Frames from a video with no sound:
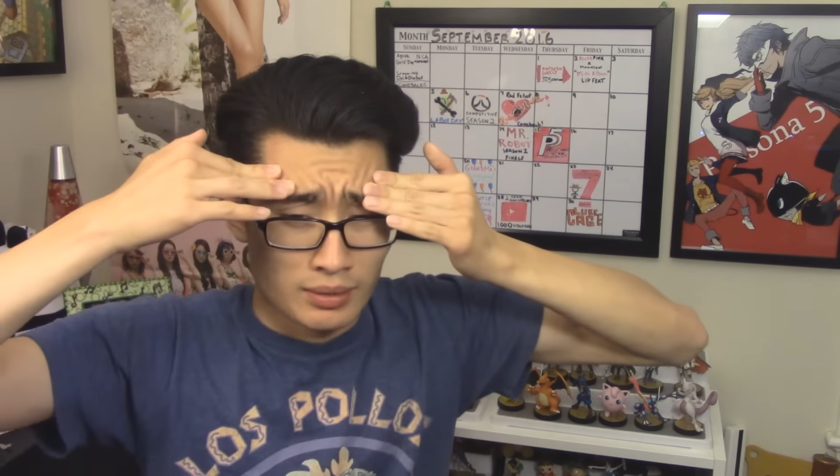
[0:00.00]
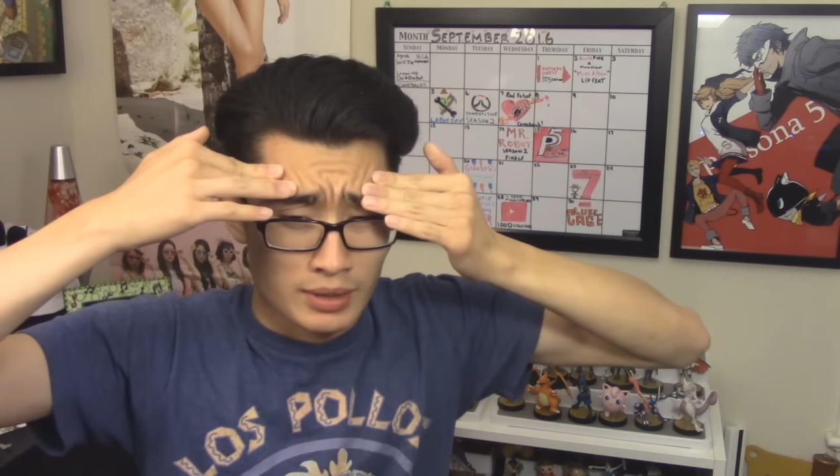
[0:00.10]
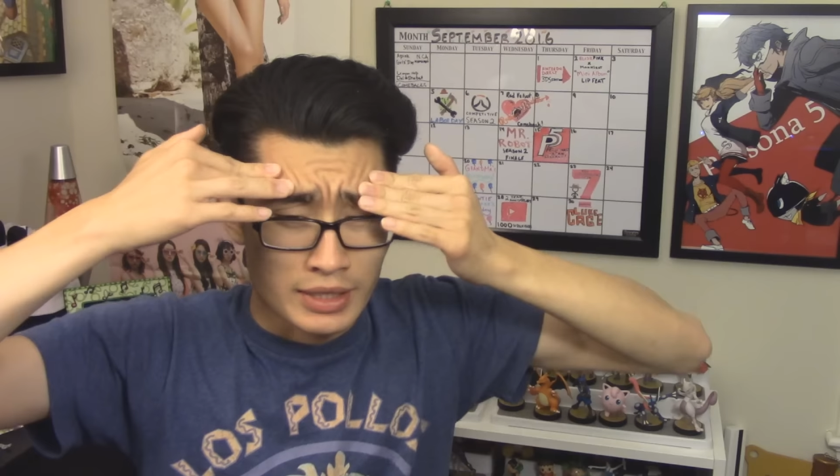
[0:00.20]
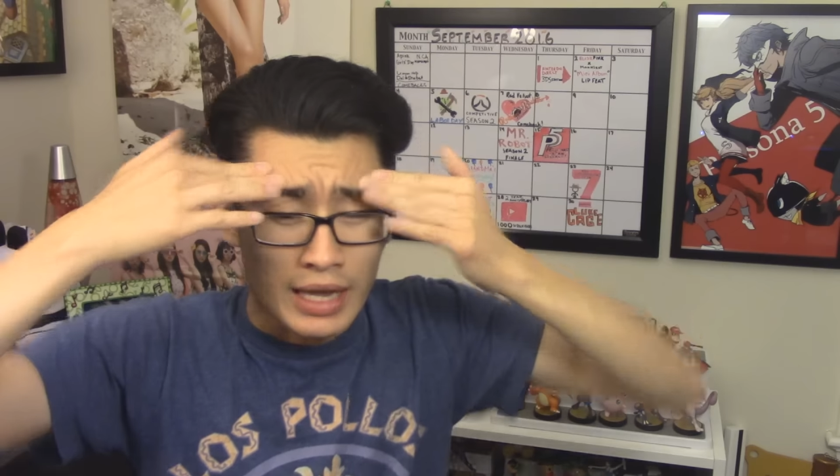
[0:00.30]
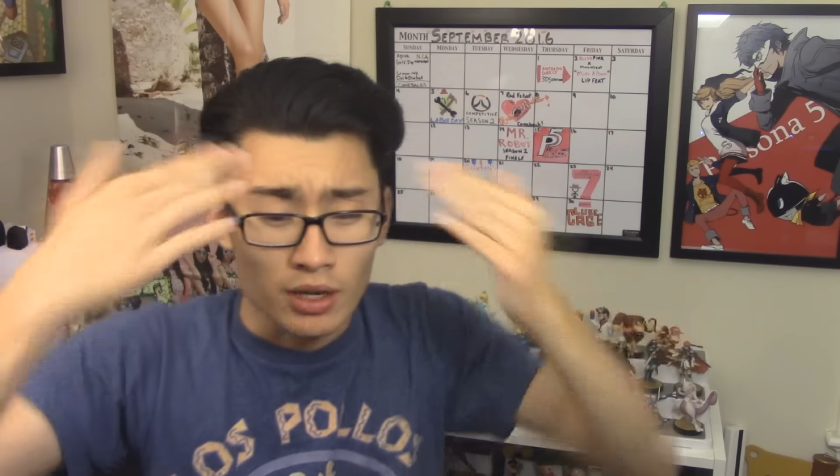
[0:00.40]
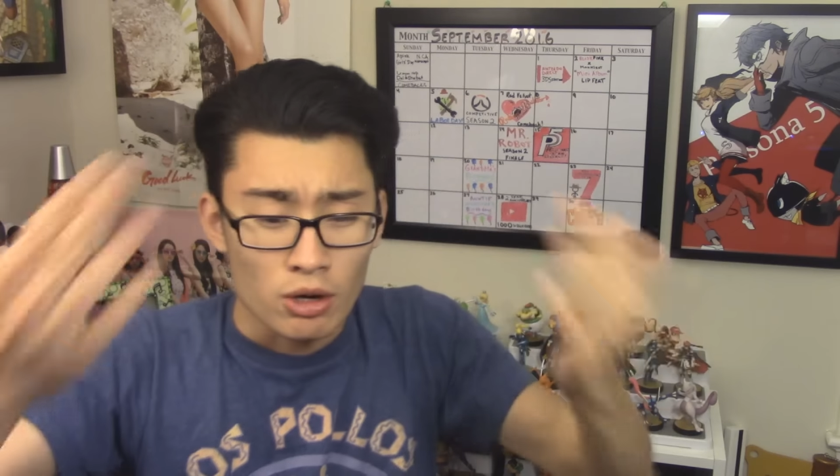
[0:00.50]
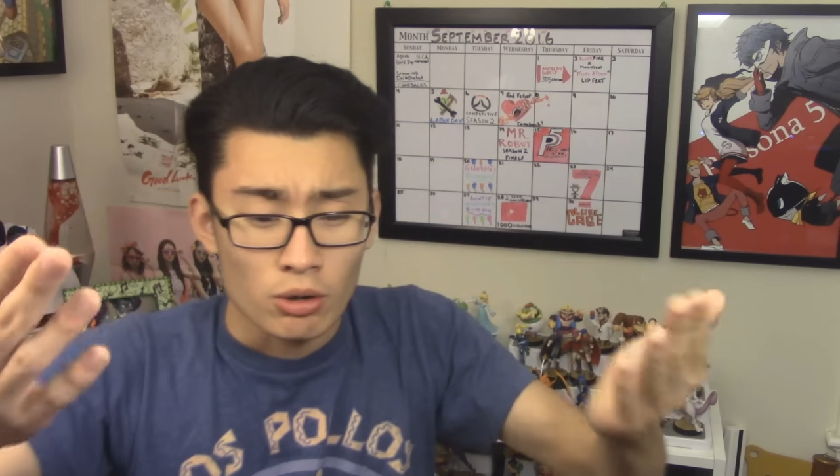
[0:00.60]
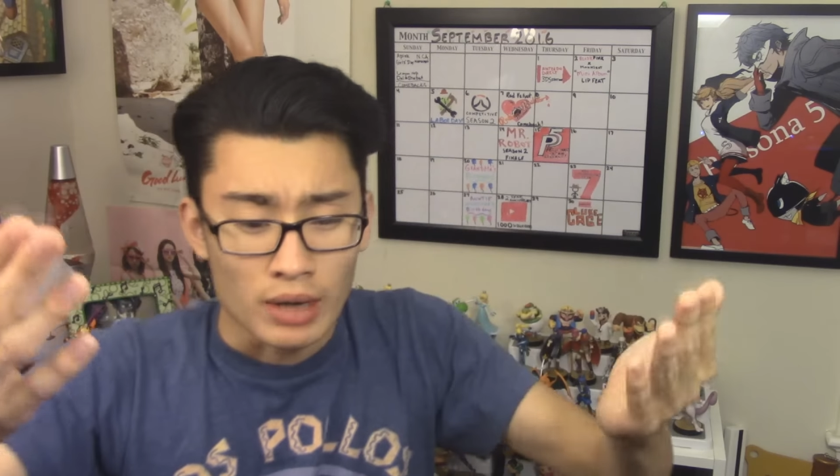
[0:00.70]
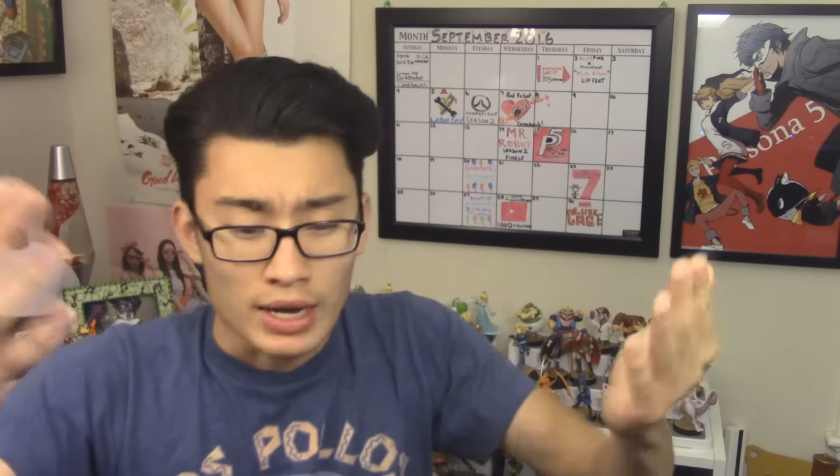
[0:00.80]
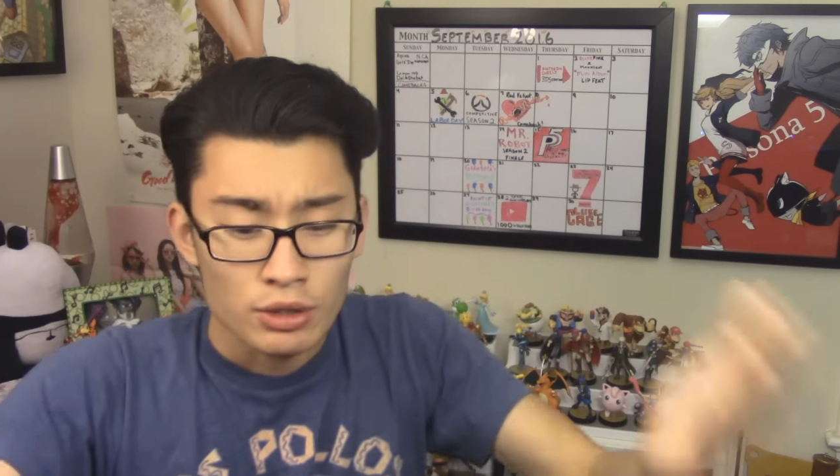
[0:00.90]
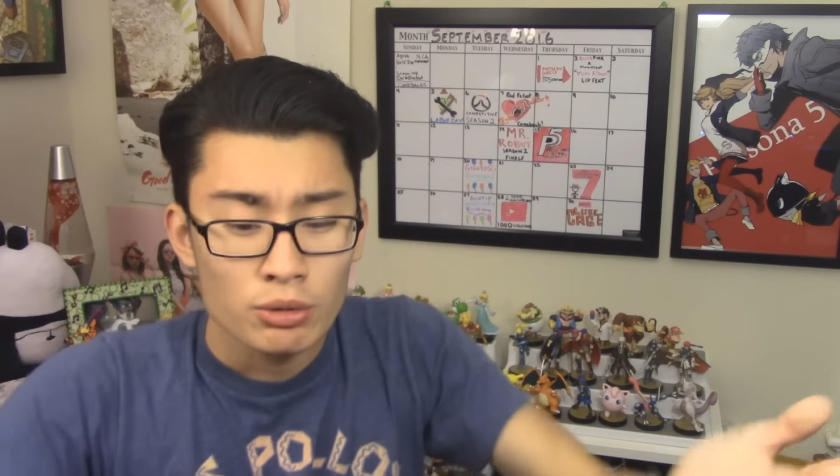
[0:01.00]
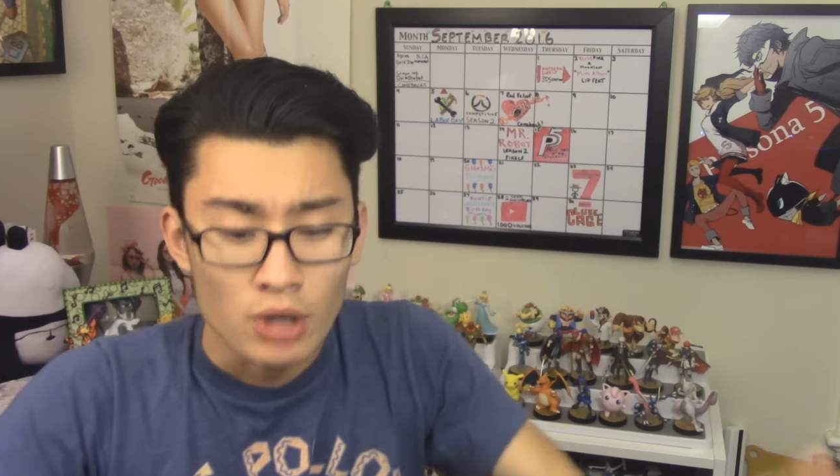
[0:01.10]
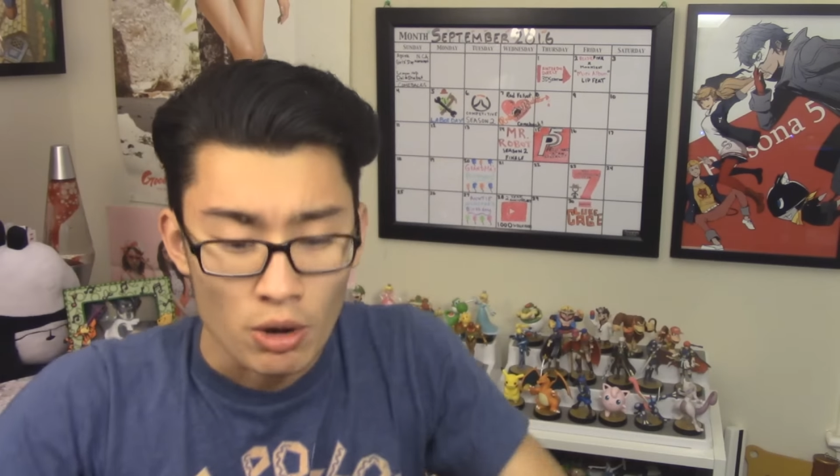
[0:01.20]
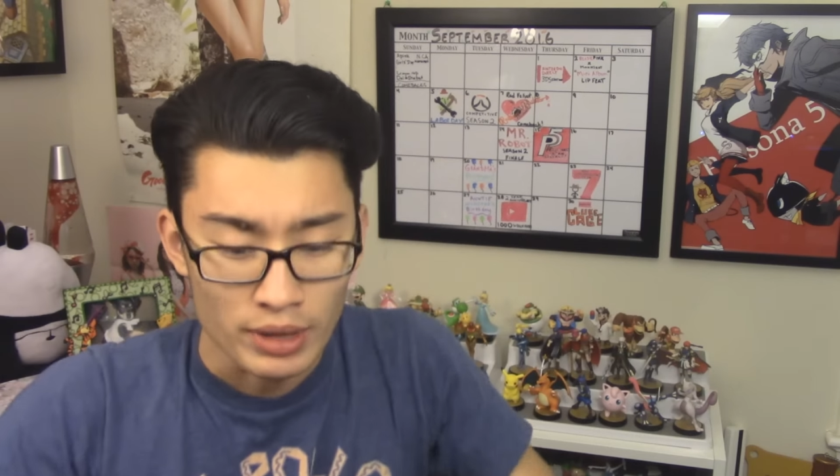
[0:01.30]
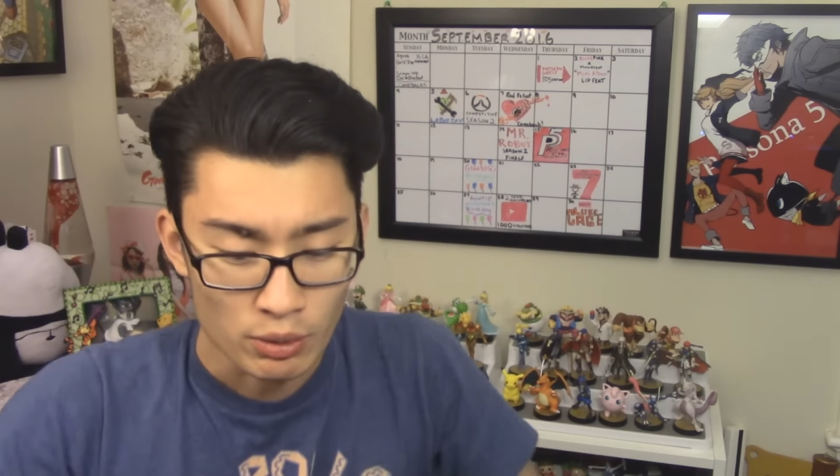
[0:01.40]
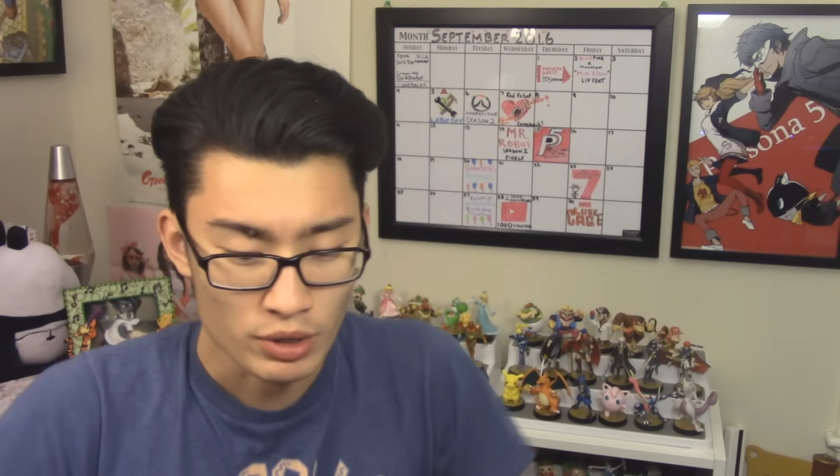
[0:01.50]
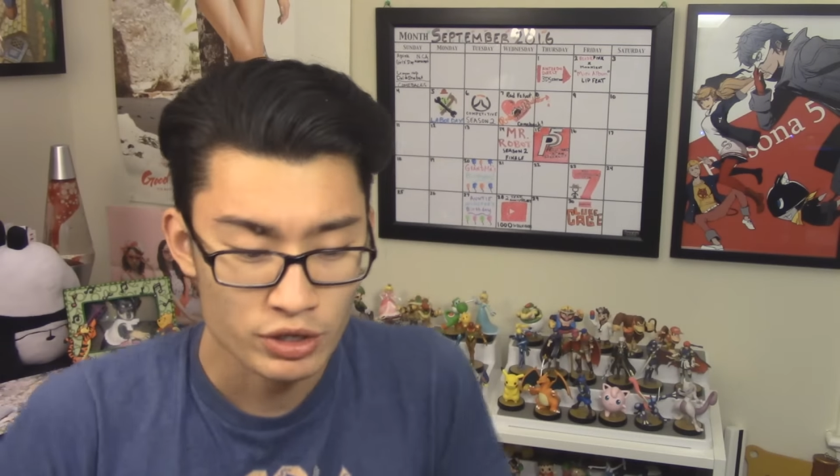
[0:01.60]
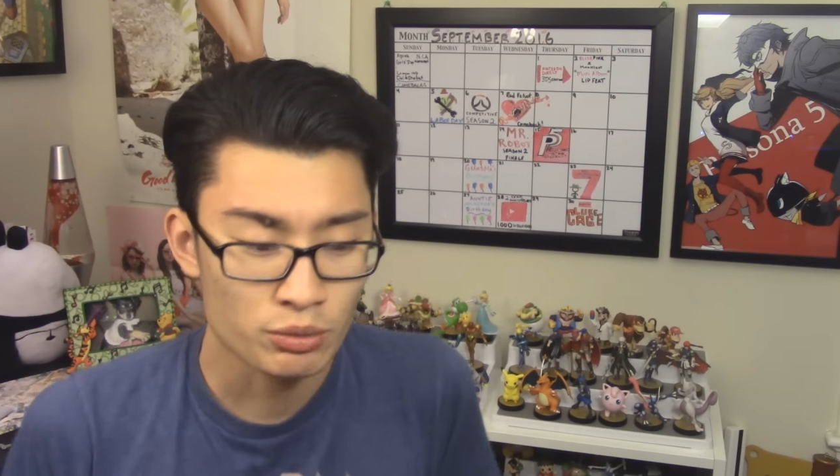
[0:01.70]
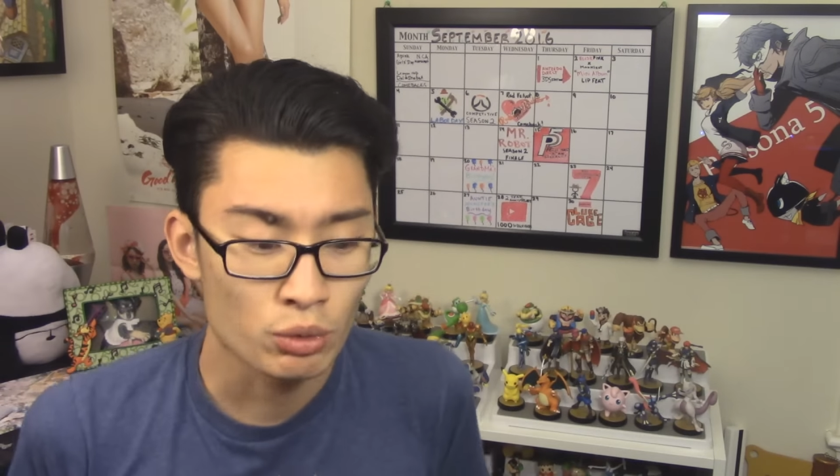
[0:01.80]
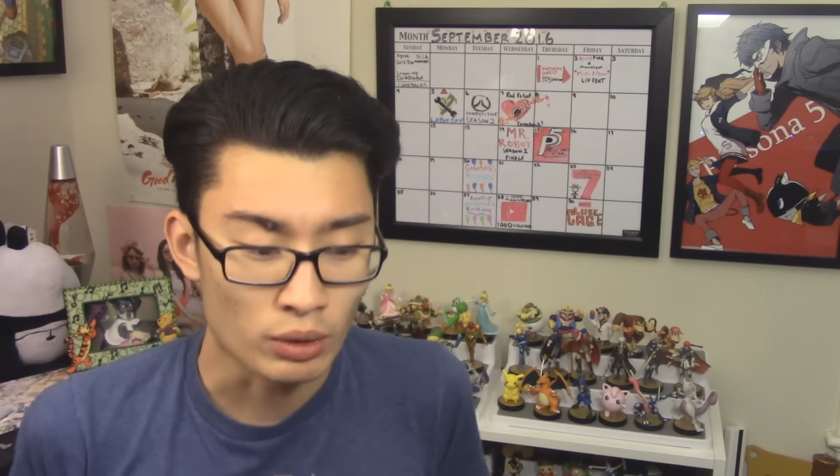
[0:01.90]
Because I do know that
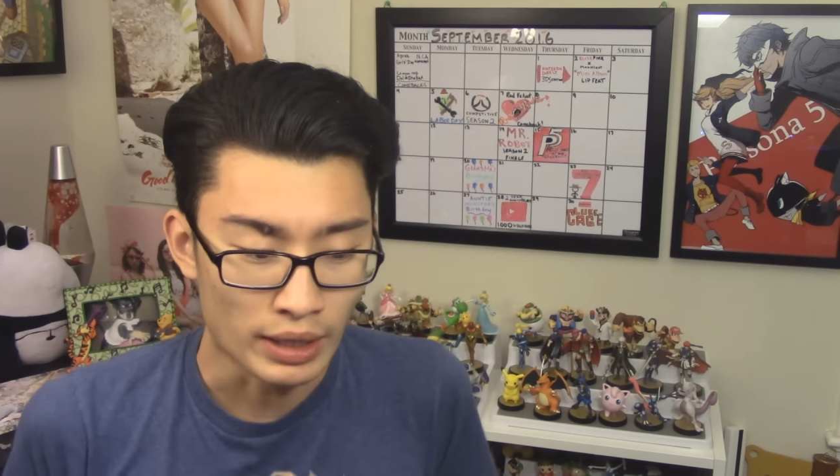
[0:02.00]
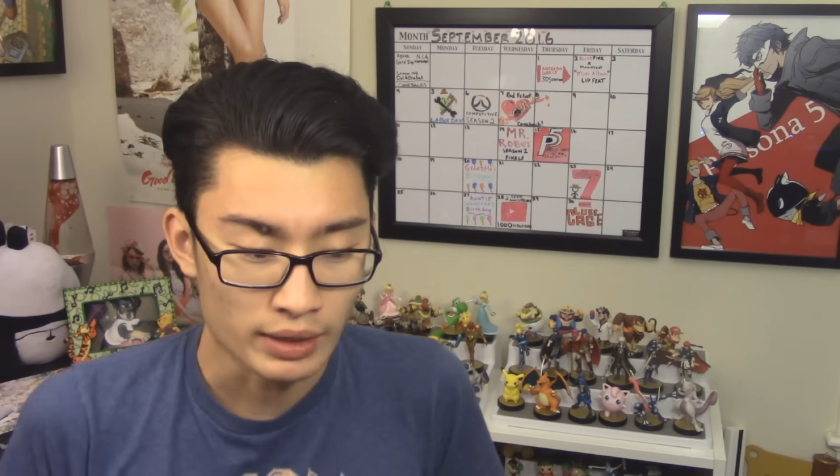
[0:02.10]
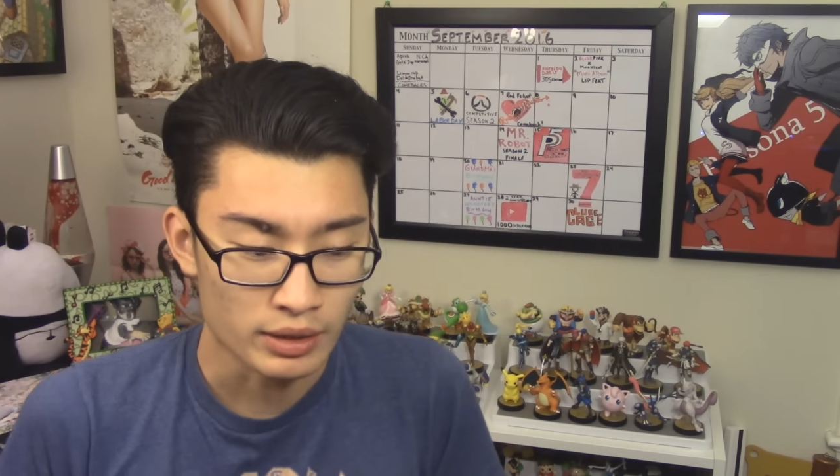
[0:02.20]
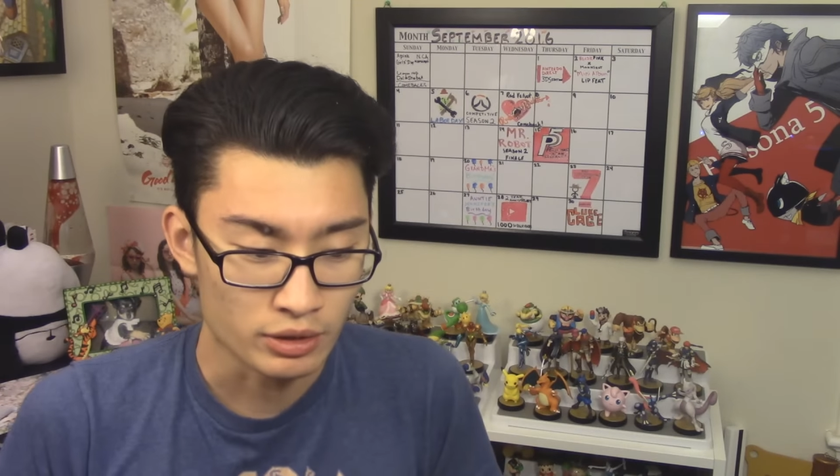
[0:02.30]
Russian roulette,